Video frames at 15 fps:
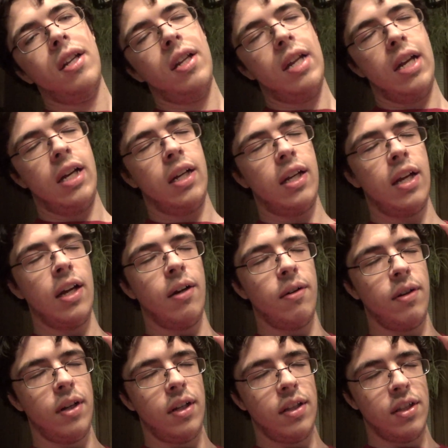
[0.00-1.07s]
Not
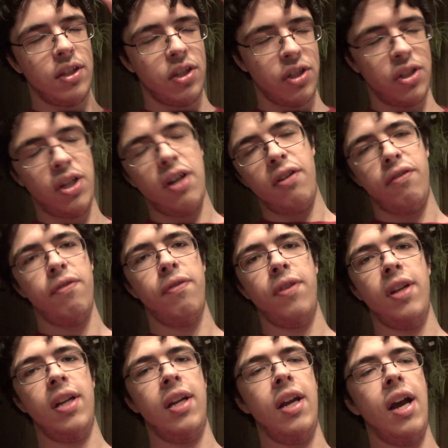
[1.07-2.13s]
counting the stuff that he